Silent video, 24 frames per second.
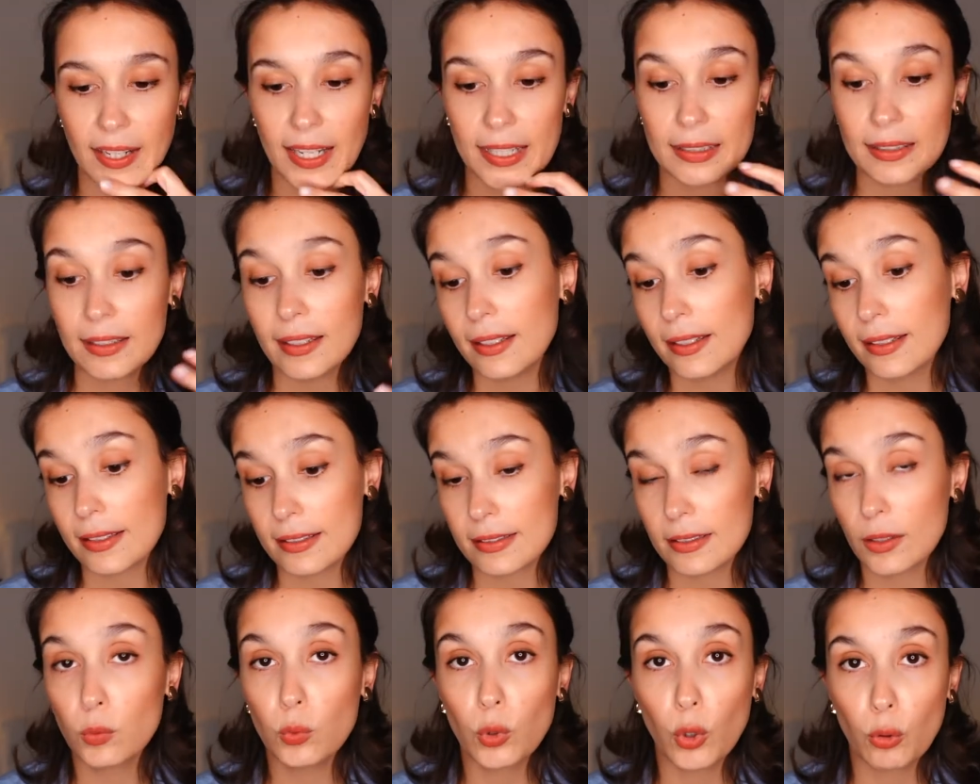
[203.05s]
and it
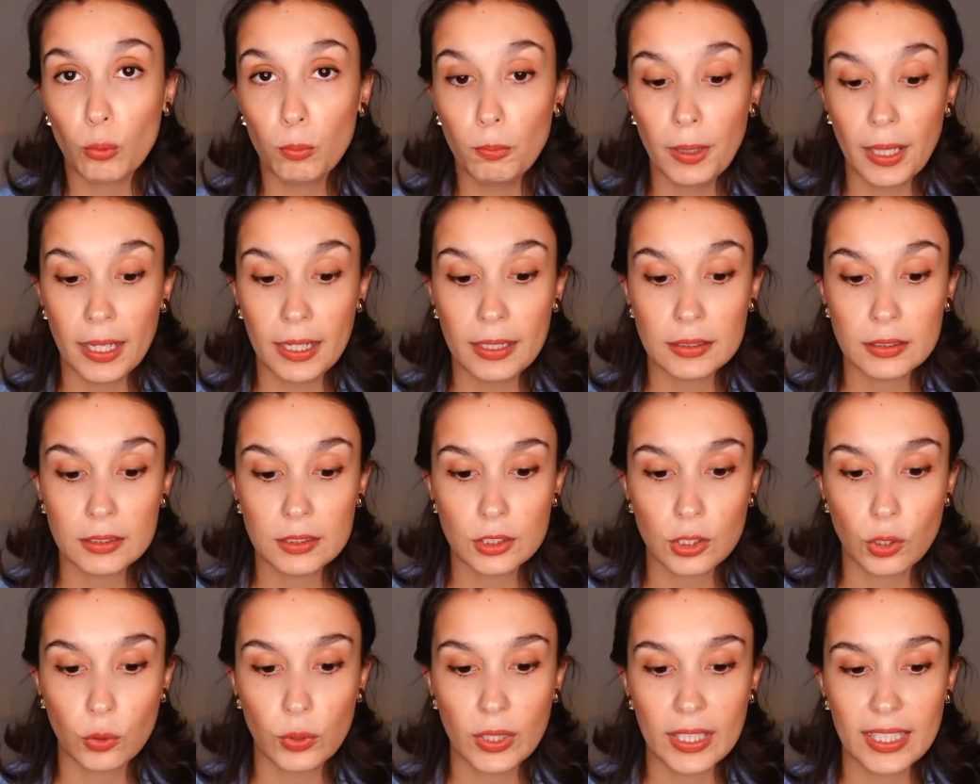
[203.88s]
is a wool blend,
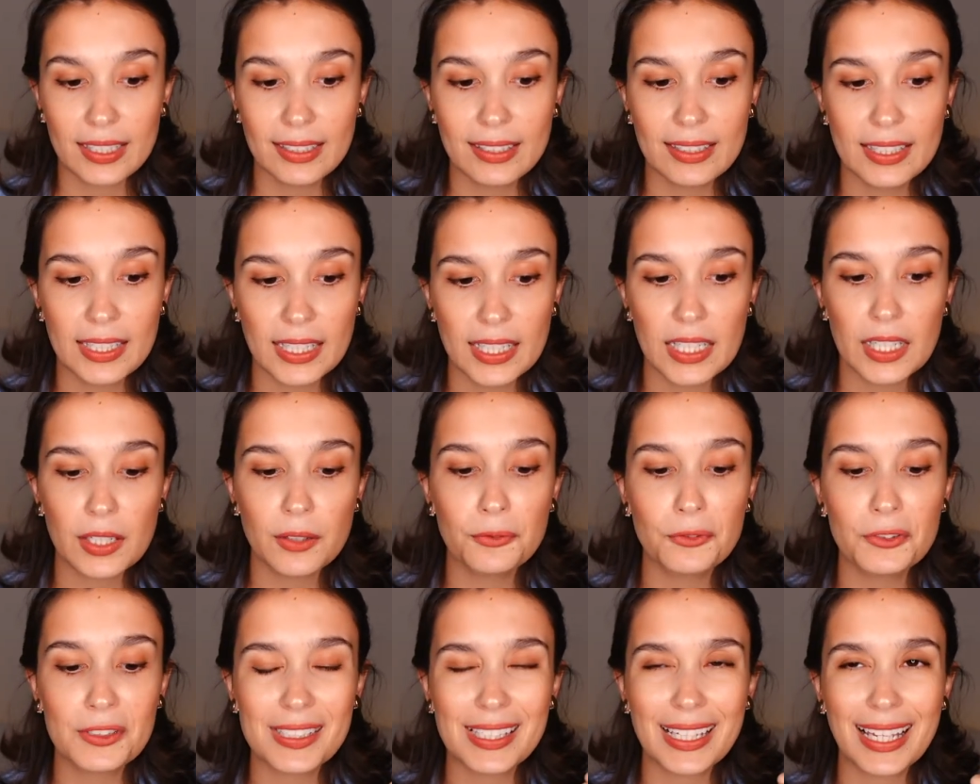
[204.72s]
so it
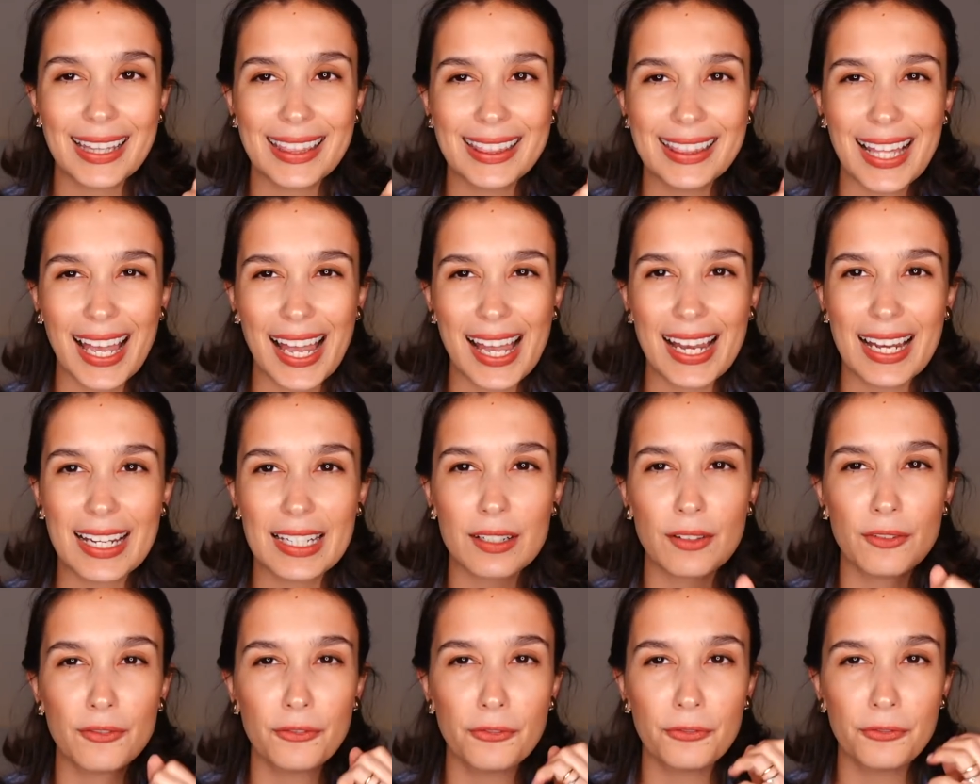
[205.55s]
gives
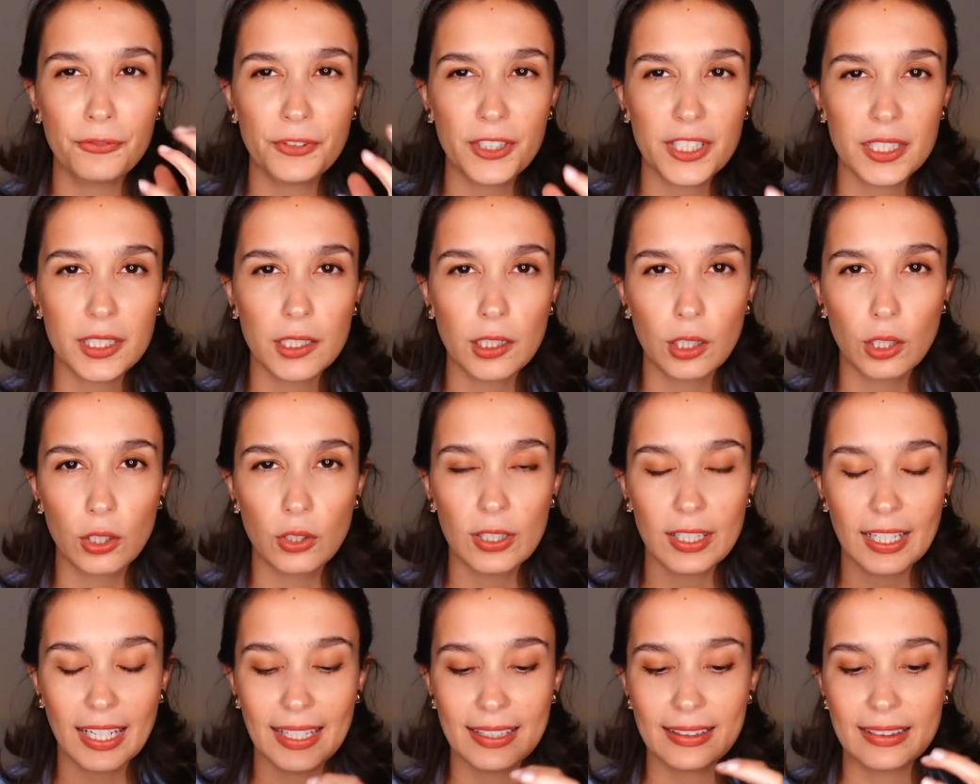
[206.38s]
that
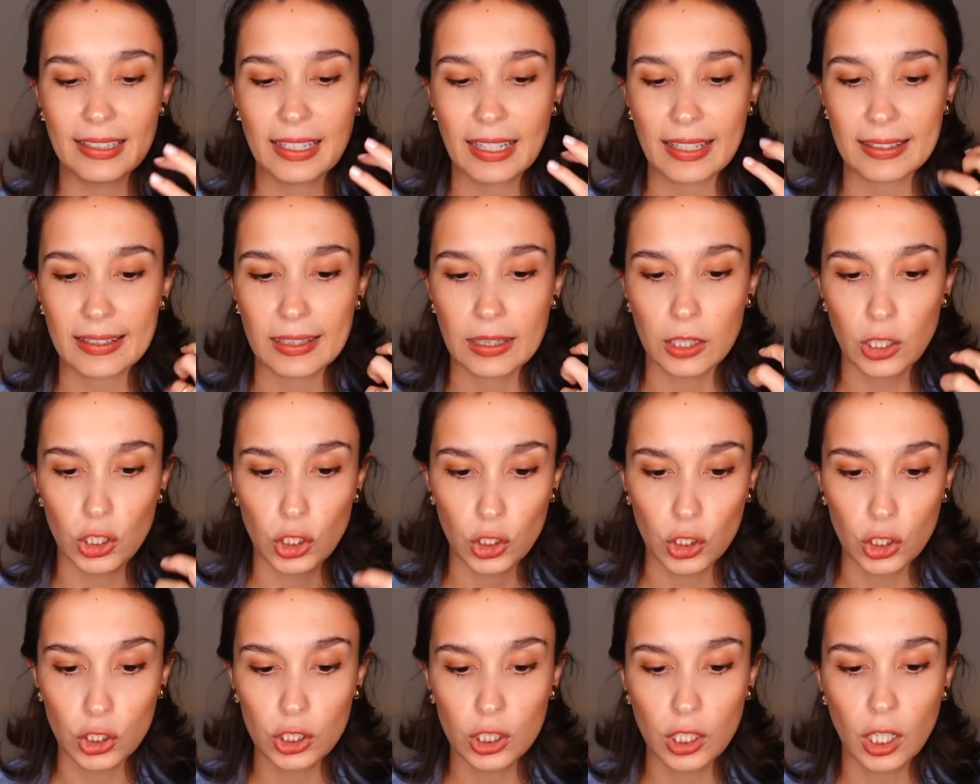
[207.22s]
feel and that
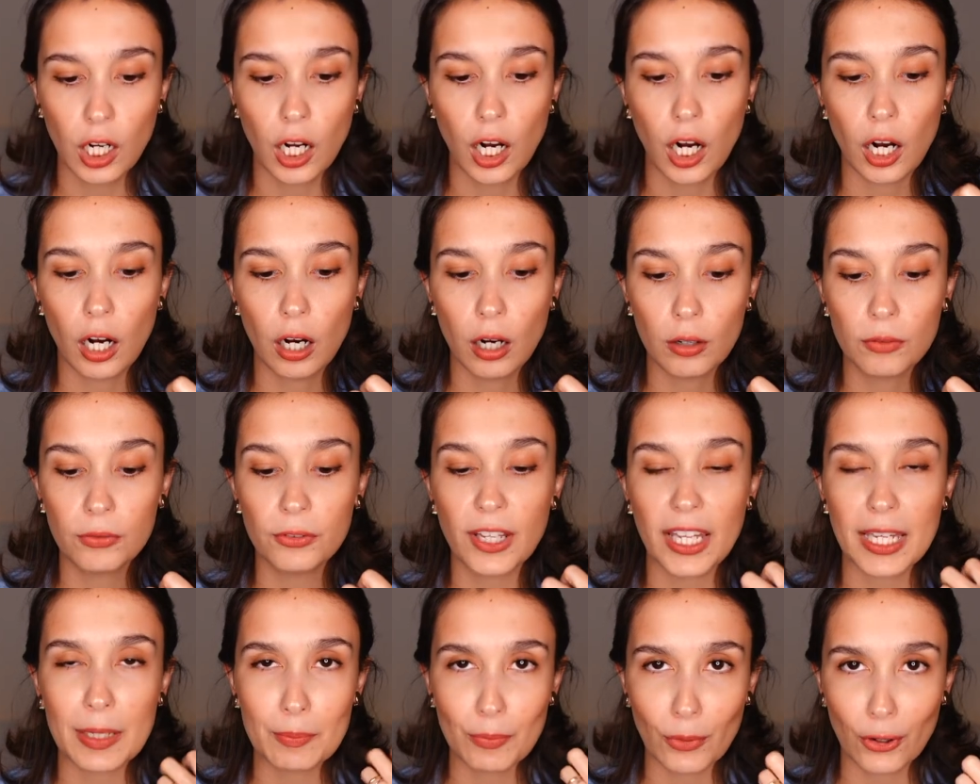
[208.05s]
look of
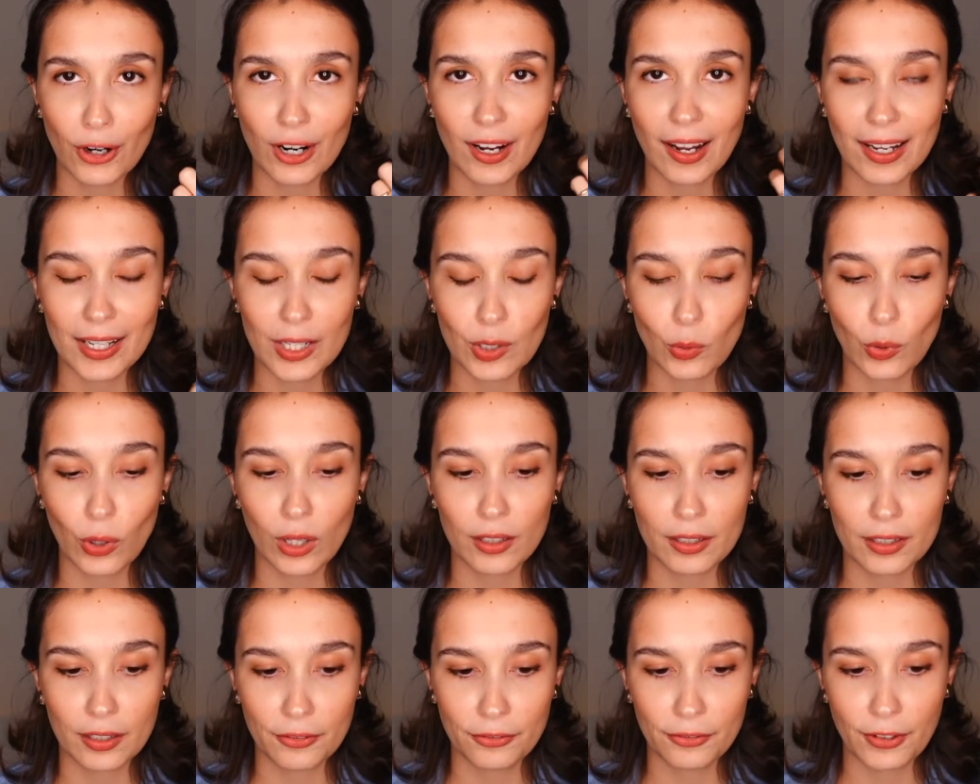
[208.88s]
a more high
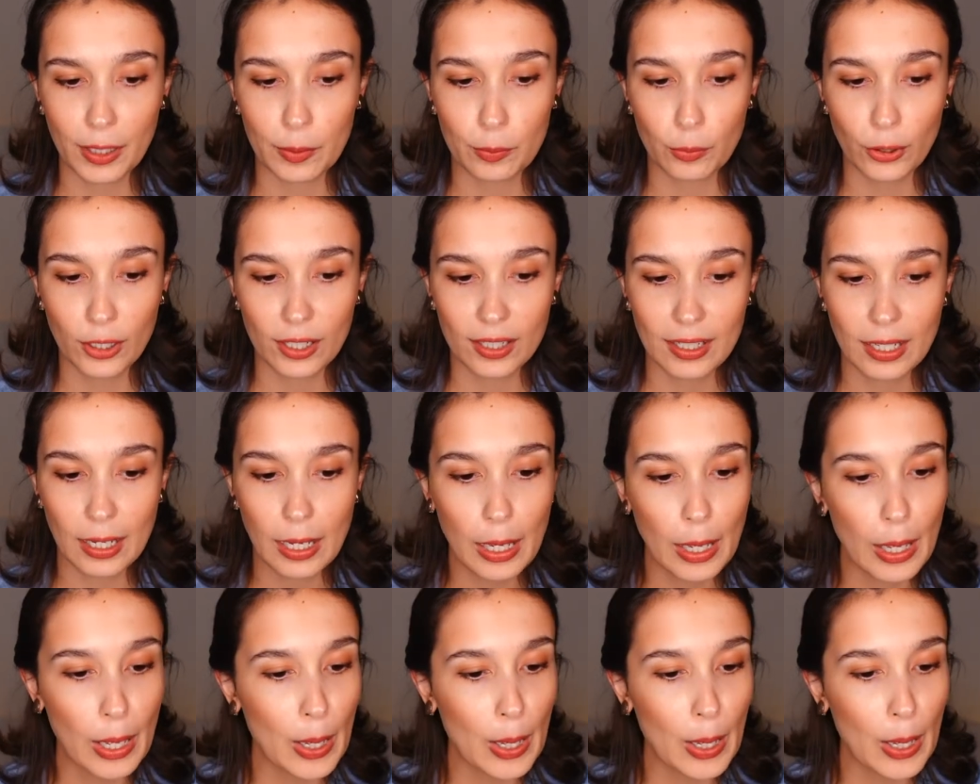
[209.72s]
quality fabric.